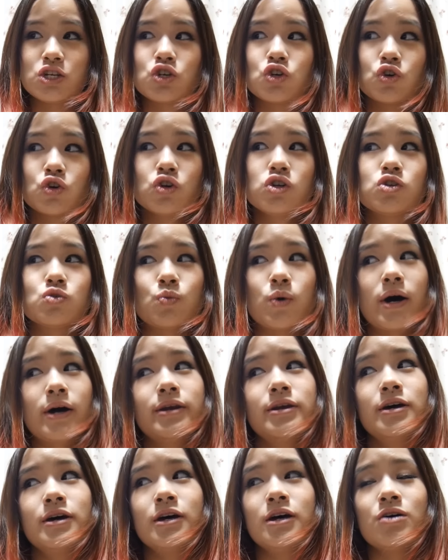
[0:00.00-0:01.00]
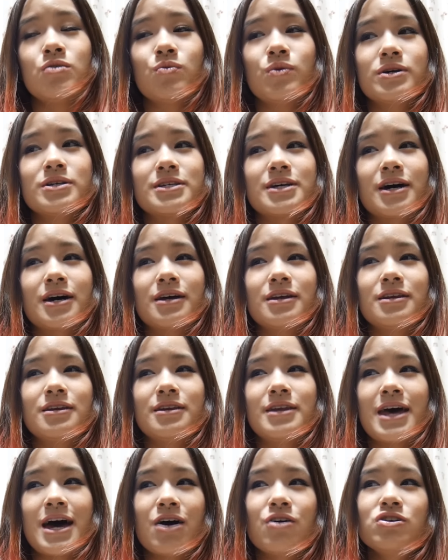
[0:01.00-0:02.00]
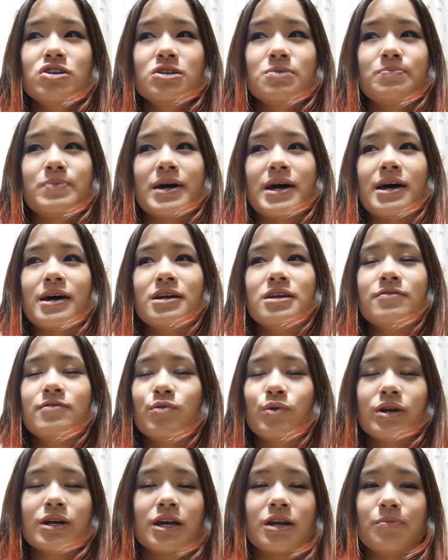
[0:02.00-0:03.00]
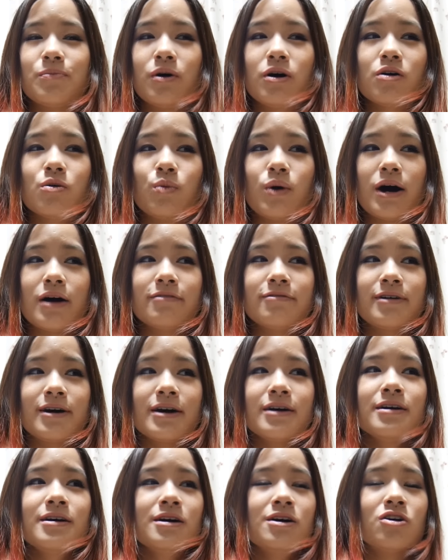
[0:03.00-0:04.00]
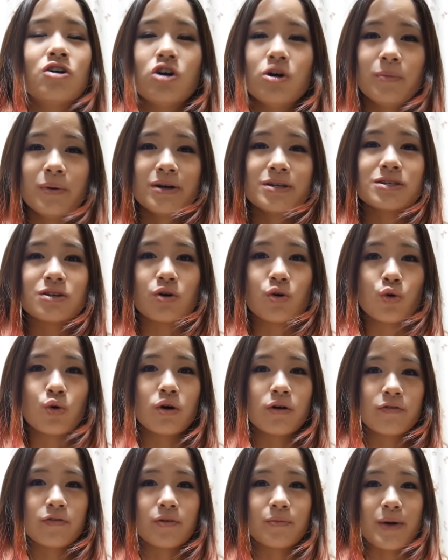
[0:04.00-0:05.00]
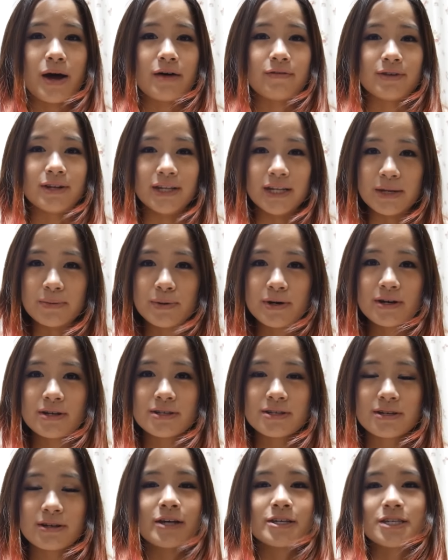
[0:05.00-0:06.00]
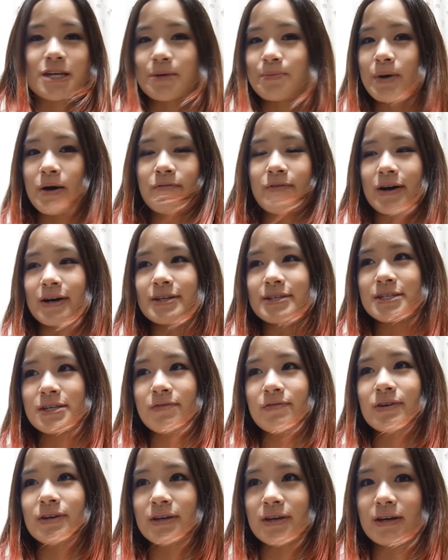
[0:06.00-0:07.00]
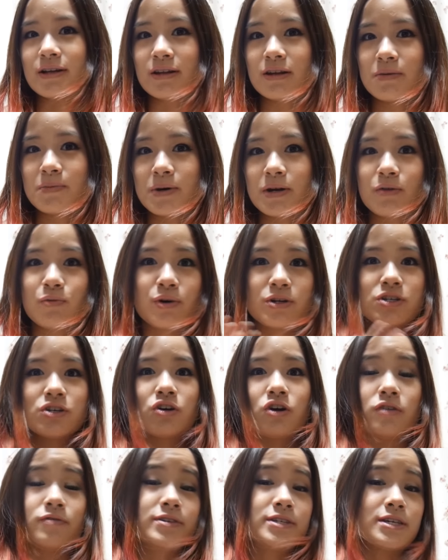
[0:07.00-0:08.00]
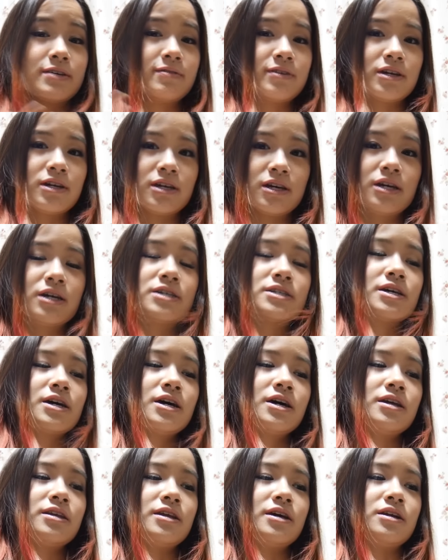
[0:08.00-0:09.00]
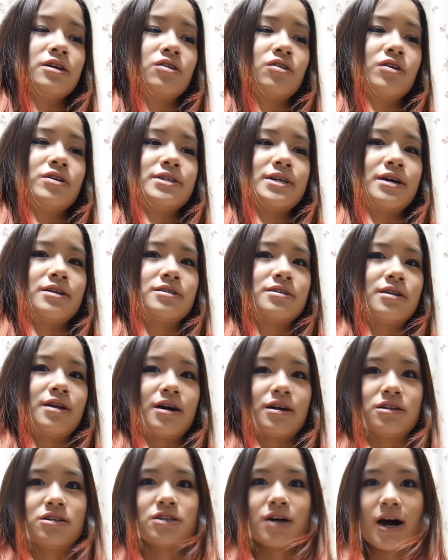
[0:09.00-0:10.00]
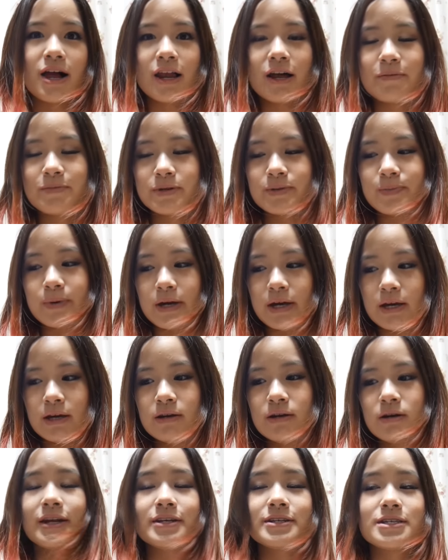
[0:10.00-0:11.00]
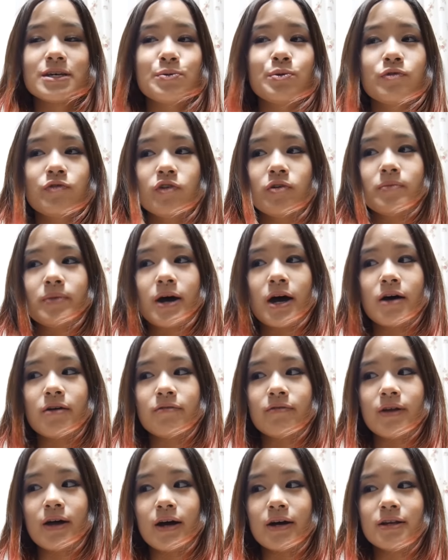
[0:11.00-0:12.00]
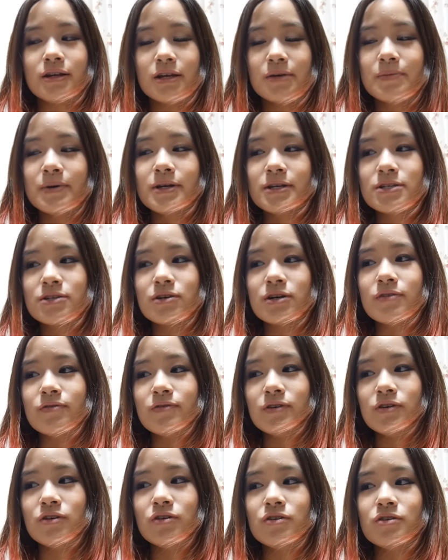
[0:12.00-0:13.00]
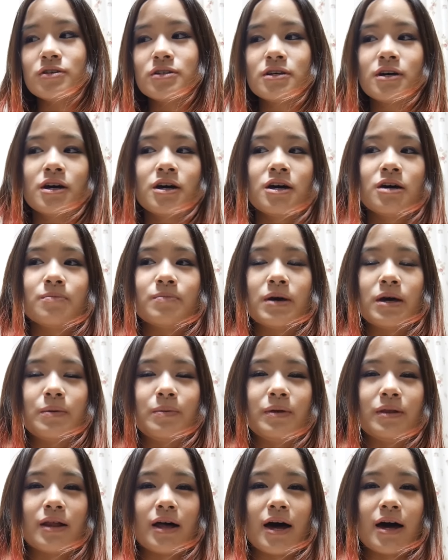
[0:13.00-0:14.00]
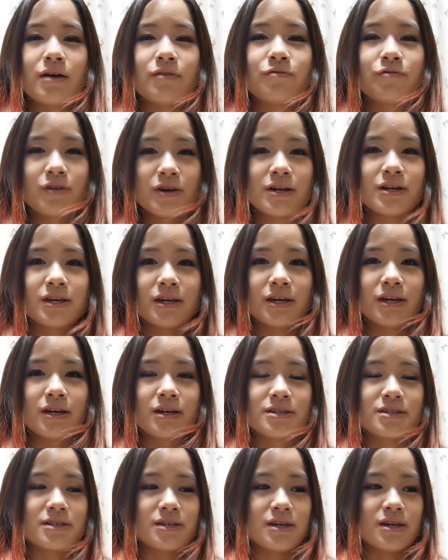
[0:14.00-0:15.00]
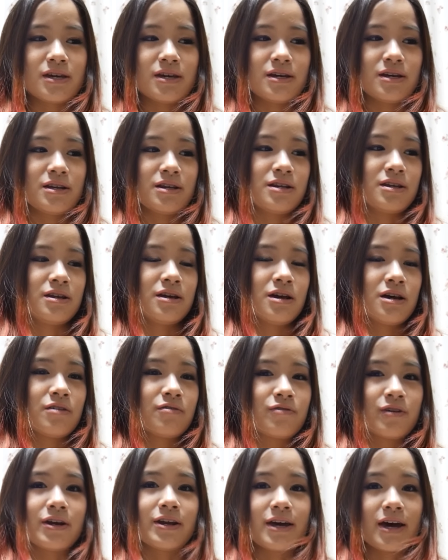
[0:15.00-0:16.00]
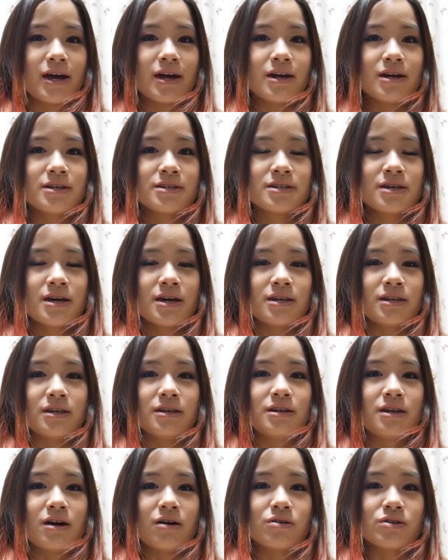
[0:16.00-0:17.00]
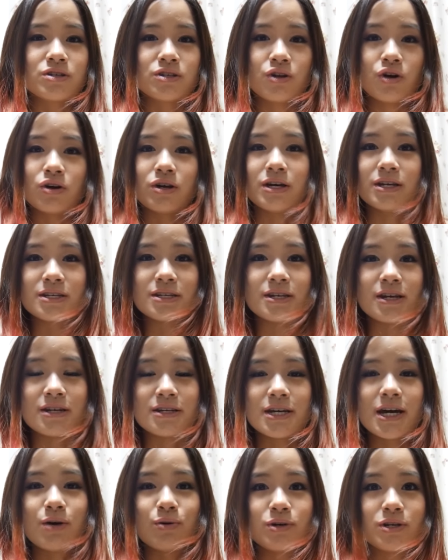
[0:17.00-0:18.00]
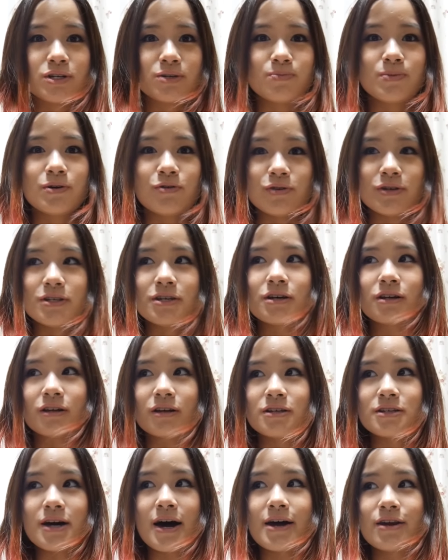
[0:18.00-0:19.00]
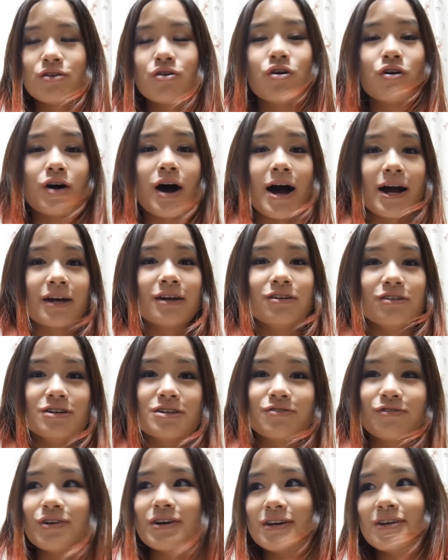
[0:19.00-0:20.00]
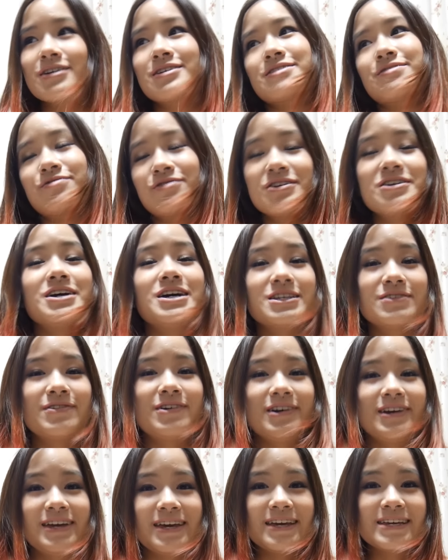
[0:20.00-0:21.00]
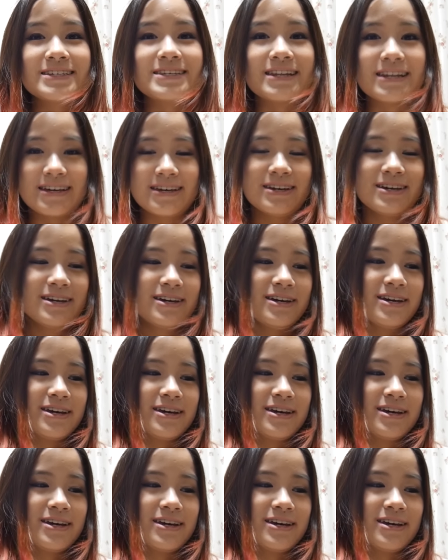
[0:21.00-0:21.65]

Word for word: choose one, was that now in Japan, if you want to get a pocket Wi-Fi, almost all of them have a limit. Some have like a 7 gig limit, and once you go over 7 gigs, then it goes down to like dial-up speed. And then some of them have like limits, so if you use maybe like 3 gigs in 3 days, then they'll slow your internet down, which is a bit ridiculous. I know I can use 3 gigs in 3 days very easily.